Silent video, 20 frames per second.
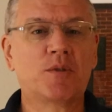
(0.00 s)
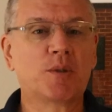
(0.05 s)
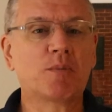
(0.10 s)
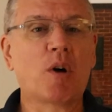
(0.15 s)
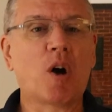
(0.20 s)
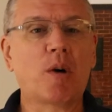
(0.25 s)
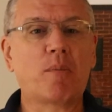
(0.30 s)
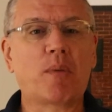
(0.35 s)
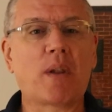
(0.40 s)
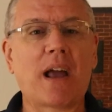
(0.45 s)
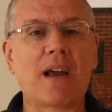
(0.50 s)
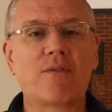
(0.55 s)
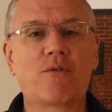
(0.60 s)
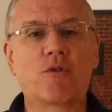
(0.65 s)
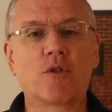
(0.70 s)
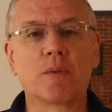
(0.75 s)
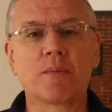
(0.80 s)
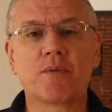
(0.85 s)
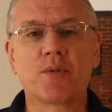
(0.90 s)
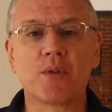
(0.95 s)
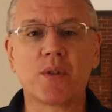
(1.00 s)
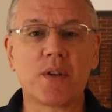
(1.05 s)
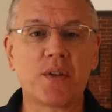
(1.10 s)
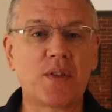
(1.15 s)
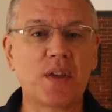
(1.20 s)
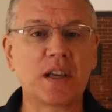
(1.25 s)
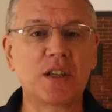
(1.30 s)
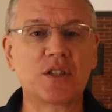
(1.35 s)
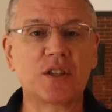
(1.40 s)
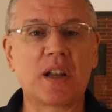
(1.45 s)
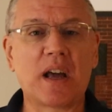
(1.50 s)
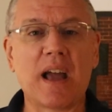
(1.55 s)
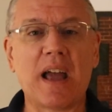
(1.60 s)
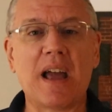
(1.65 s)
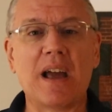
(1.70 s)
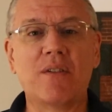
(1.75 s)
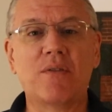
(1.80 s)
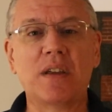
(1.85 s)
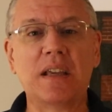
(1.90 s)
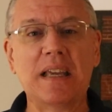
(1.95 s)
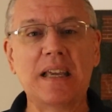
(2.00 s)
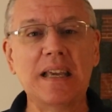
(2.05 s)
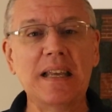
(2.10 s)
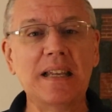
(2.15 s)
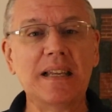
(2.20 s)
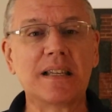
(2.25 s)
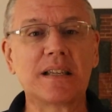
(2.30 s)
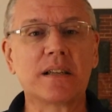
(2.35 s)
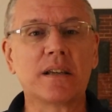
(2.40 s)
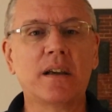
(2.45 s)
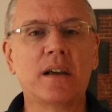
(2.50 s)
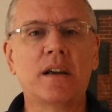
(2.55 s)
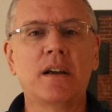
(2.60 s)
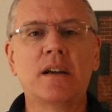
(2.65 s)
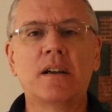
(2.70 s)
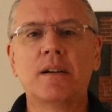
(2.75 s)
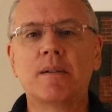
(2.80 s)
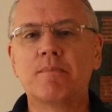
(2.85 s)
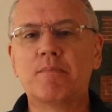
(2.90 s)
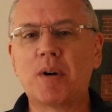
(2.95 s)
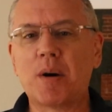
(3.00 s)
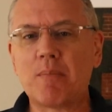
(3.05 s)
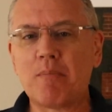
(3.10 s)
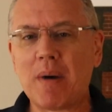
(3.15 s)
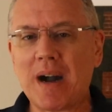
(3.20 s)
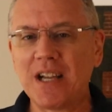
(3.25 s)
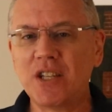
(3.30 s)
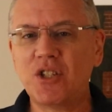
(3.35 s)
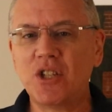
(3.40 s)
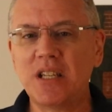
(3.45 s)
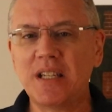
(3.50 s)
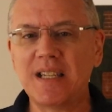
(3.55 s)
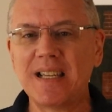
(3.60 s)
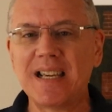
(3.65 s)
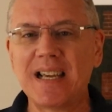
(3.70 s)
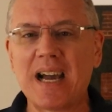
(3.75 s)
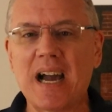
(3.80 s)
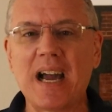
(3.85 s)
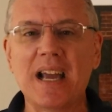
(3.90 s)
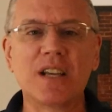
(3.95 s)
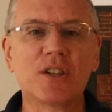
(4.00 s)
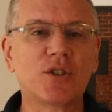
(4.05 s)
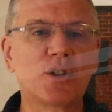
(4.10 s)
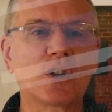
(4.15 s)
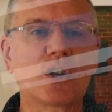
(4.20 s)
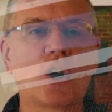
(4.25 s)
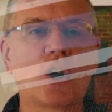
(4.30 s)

small platform for the things that I have in it, but my GTI is the